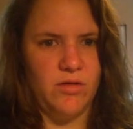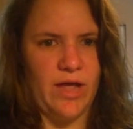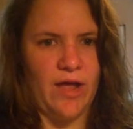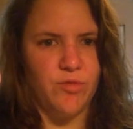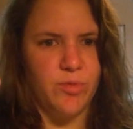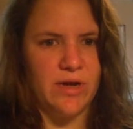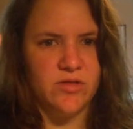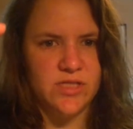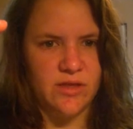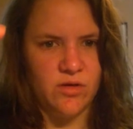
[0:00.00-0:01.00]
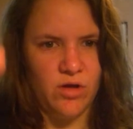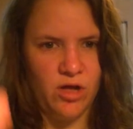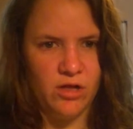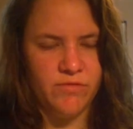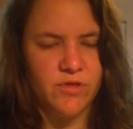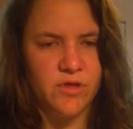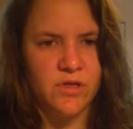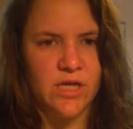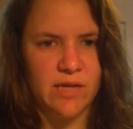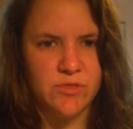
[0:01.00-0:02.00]
how to pronounce, and then all of
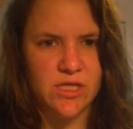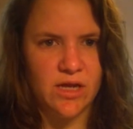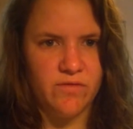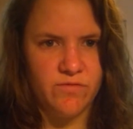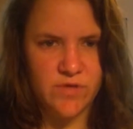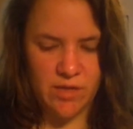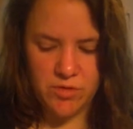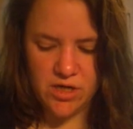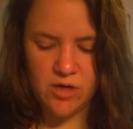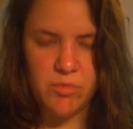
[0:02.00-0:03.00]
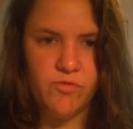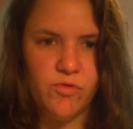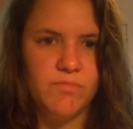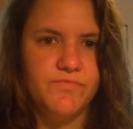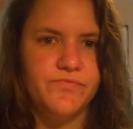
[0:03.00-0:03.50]
the names that I've typed in here before.